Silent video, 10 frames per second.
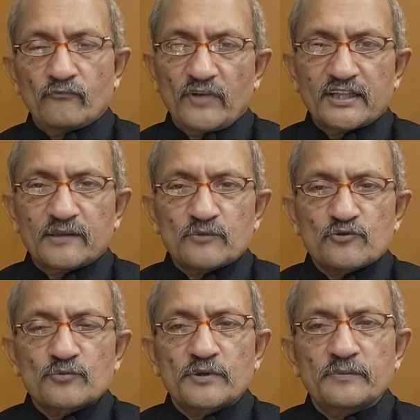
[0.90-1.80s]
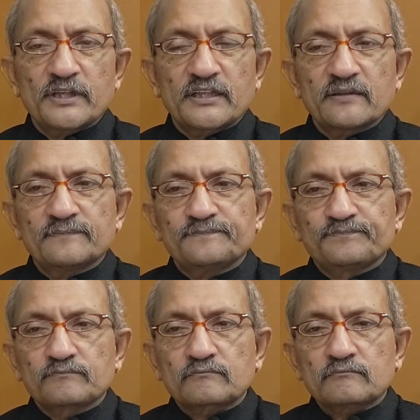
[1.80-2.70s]
Welcome to Subramani.
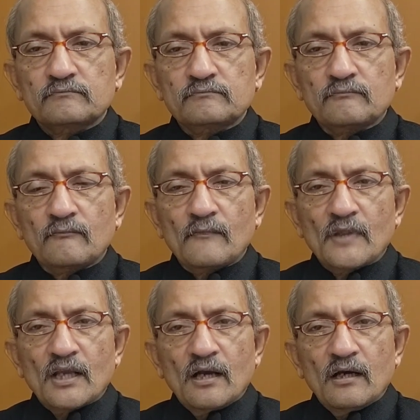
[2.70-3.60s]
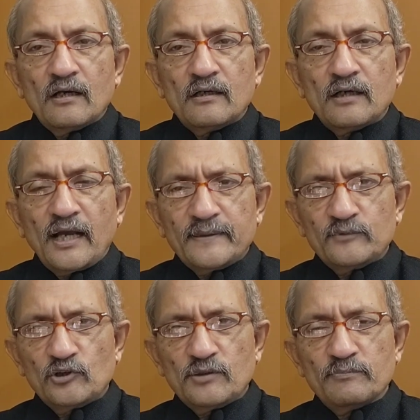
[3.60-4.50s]
I am
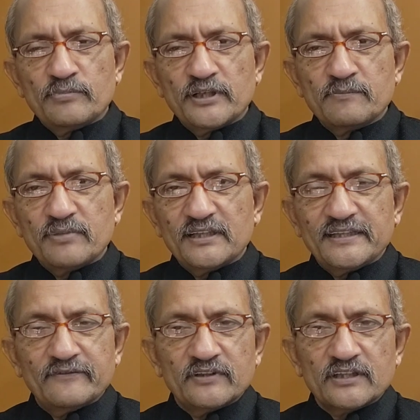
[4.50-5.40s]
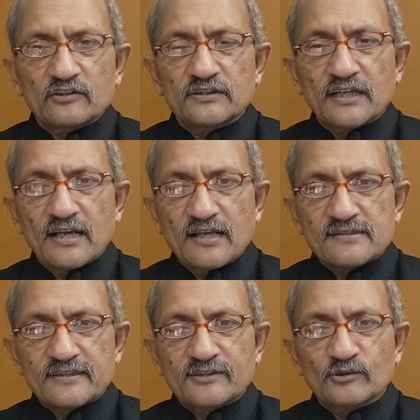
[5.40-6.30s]
not a big believer in
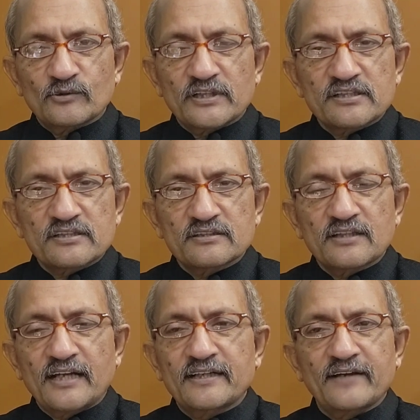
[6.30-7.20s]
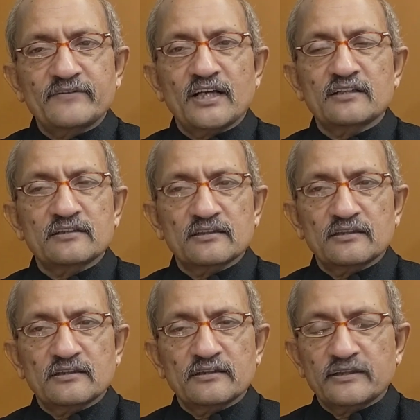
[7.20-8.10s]
asset allocation, and I've done
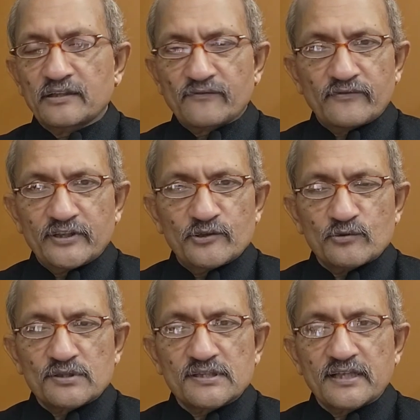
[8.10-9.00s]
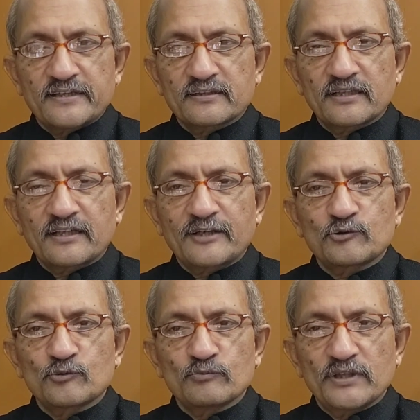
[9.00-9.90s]
enough videos saying that I
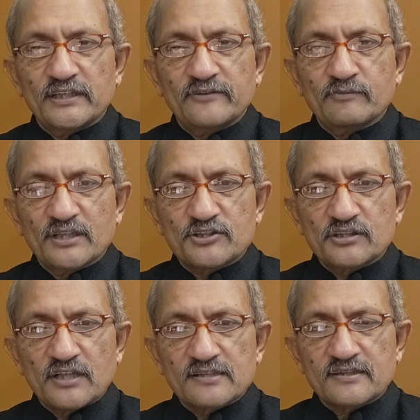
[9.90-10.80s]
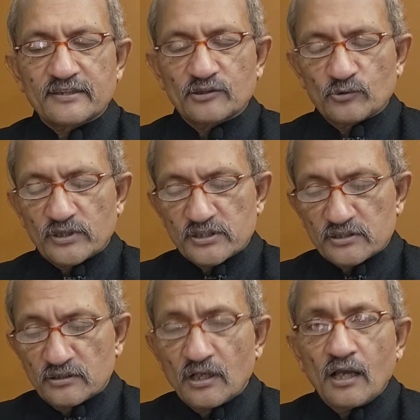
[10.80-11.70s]
don't believe much in asset
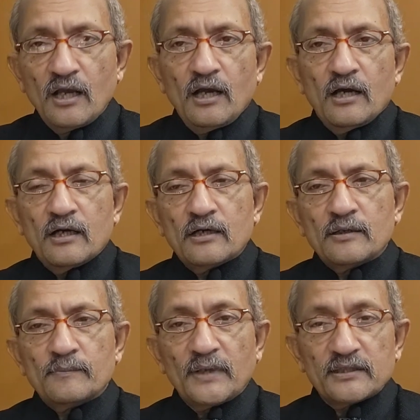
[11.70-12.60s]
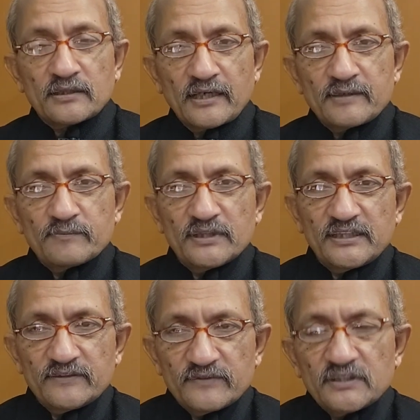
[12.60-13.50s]
allocation. But I
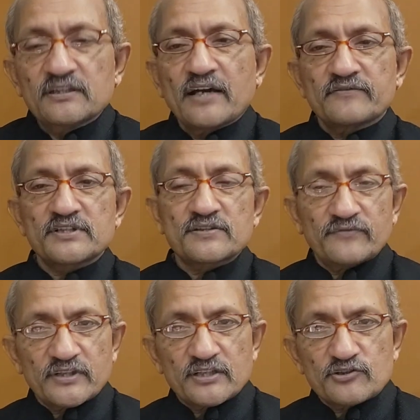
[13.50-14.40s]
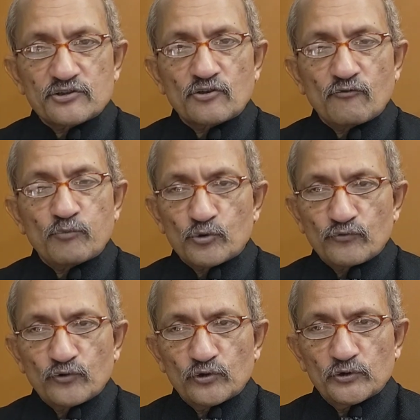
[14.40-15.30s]
believe in diversification of
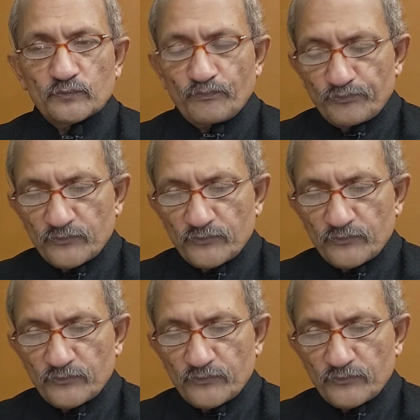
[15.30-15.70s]
portfolio.